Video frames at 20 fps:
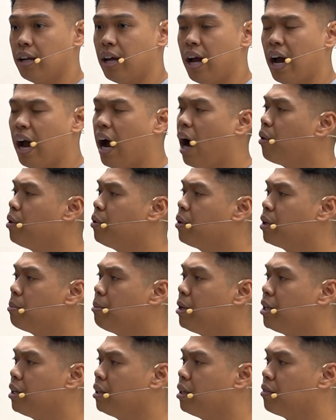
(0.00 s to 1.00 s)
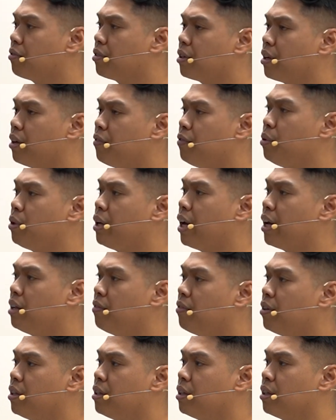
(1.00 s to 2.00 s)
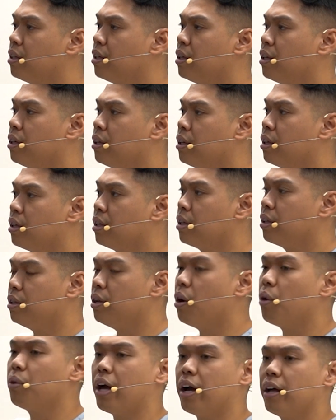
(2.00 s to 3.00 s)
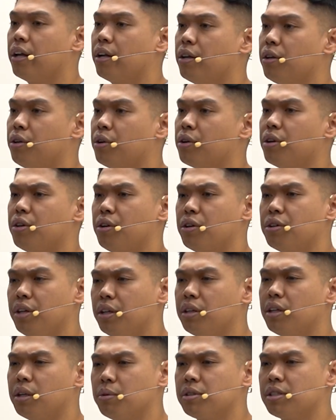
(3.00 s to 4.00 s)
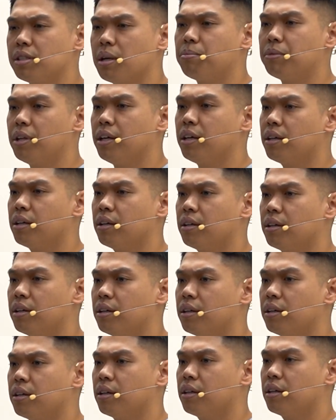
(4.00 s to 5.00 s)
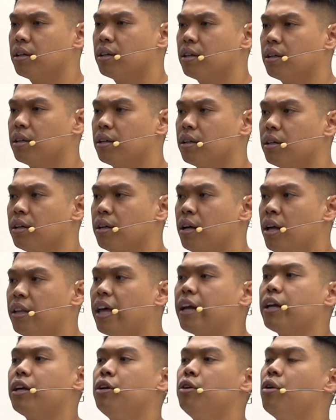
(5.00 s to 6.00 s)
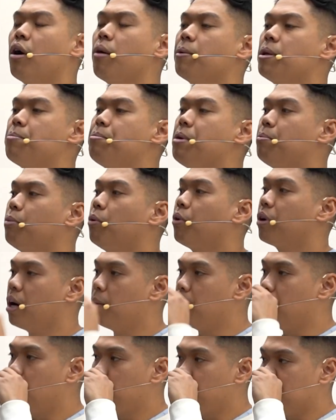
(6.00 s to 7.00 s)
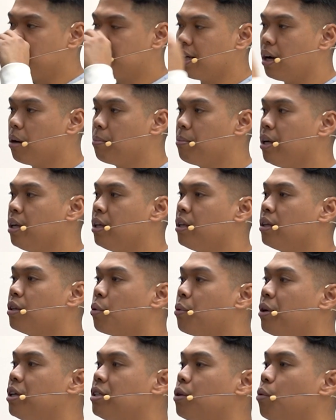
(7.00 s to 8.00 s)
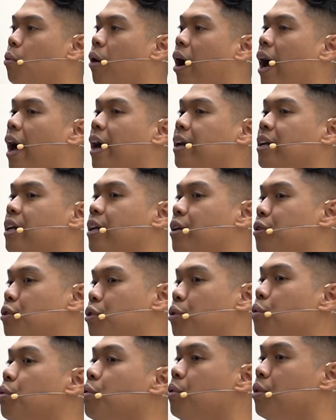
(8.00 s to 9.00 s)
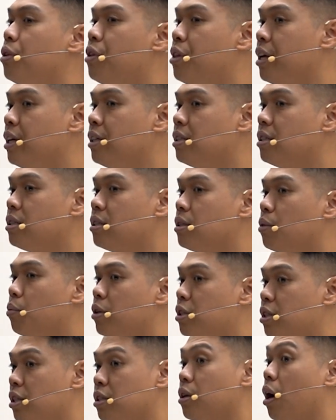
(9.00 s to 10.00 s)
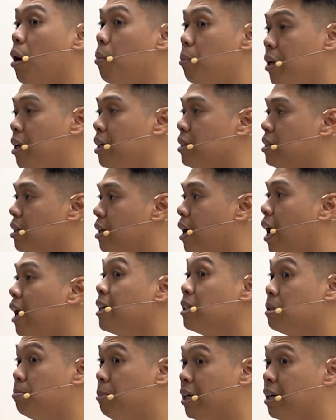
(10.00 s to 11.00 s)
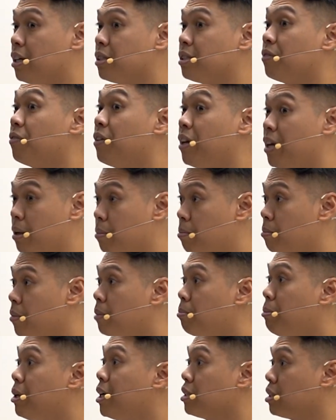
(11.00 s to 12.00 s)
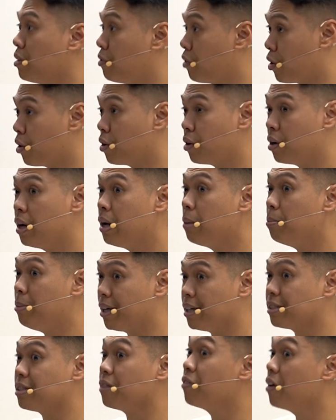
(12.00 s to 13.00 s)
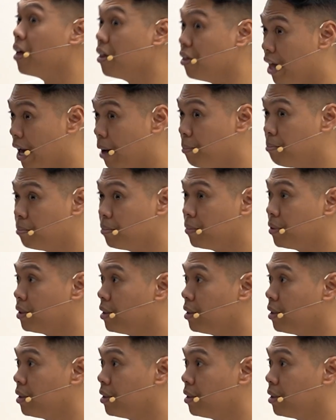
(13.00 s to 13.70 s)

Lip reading: How are you going to be delivered if you can't even know that you're dealing with something? Like, you know how many people will come up and tell me the reason why I didn't do this, which is obedience to God, is because of him, because of her, because of them,